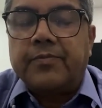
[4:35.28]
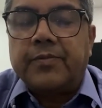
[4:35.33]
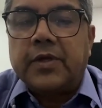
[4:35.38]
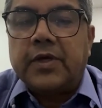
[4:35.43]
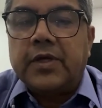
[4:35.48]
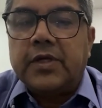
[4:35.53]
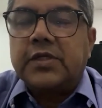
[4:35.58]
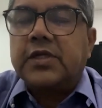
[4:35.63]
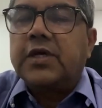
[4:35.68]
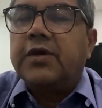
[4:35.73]

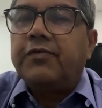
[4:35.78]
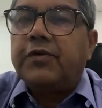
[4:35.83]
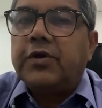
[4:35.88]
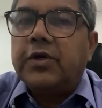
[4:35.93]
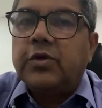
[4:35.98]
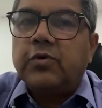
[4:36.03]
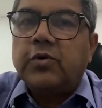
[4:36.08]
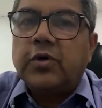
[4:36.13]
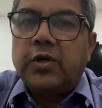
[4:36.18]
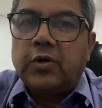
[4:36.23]
is
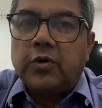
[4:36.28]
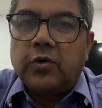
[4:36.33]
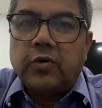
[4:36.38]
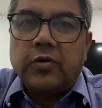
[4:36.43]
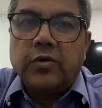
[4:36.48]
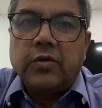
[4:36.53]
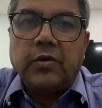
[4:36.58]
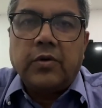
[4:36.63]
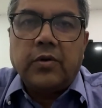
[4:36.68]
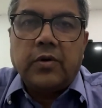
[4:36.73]
giving you a
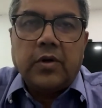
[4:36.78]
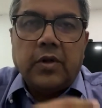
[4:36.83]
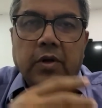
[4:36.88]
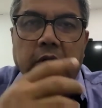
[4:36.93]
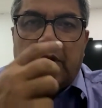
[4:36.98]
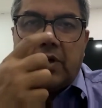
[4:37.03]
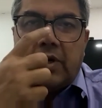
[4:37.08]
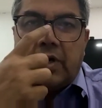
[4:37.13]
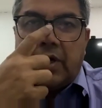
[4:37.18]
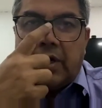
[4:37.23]
loan
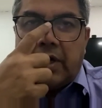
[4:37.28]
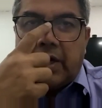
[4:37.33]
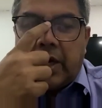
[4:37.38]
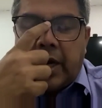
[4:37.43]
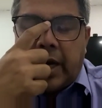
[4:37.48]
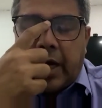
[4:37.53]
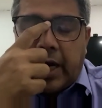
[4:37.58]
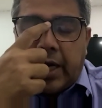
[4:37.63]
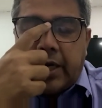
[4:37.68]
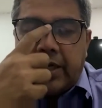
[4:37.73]

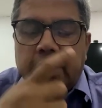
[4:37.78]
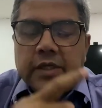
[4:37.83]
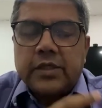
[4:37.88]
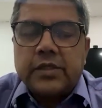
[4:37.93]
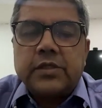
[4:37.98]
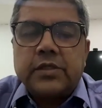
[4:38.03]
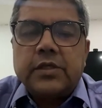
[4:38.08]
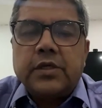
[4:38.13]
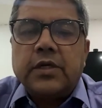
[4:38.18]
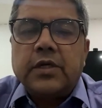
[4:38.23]
and
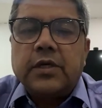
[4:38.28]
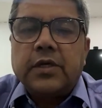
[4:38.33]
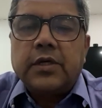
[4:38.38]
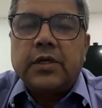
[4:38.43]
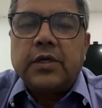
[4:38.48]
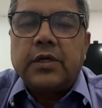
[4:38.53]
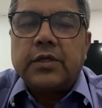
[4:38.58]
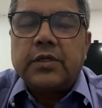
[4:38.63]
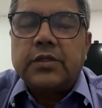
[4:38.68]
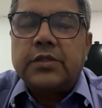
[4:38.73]
is
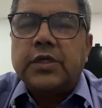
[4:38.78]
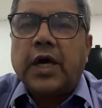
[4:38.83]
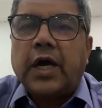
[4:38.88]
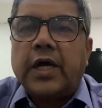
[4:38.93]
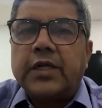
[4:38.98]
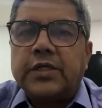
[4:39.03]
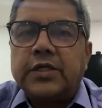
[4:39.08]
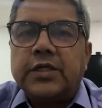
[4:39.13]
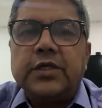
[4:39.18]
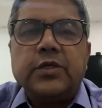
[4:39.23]

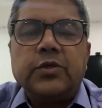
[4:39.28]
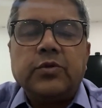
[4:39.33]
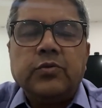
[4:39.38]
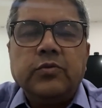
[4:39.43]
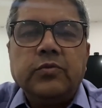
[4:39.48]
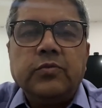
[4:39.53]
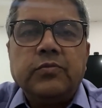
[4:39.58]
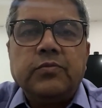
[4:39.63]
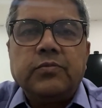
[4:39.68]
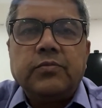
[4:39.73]
charging
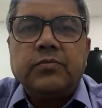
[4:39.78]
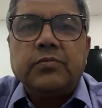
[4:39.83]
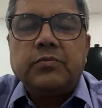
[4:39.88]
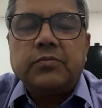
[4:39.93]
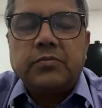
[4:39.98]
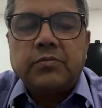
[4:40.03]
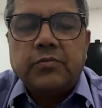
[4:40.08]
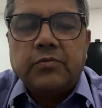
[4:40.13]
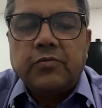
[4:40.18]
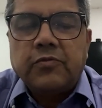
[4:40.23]
you
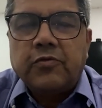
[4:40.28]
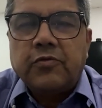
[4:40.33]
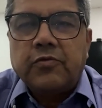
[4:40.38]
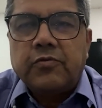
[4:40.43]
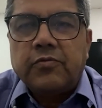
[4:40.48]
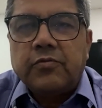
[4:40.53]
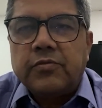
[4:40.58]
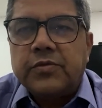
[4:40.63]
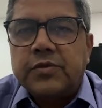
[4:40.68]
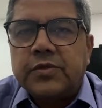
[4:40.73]

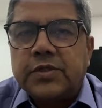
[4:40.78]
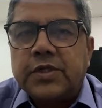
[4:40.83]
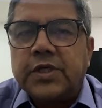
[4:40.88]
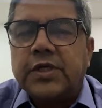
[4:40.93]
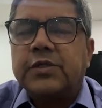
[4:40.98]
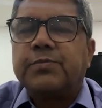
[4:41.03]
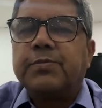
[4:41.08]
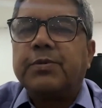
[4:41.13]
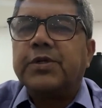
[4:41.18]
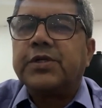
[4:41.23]

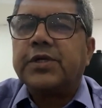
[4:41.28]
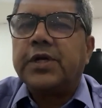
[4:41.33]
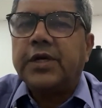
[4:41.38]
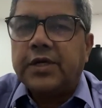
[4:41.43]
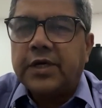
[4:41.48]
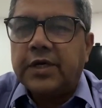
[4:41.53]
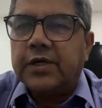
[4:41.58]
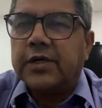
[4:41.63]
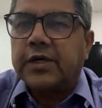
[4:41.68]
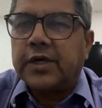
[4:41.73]

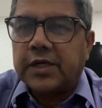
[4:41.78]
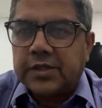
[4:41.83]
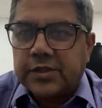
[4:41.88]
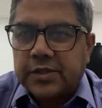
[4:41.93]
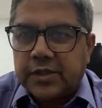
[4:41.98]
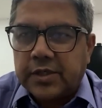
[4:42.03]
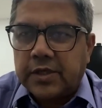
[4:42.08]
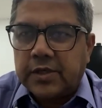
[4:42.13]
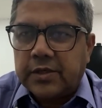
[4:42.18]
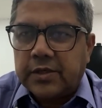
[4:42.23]
6% interest.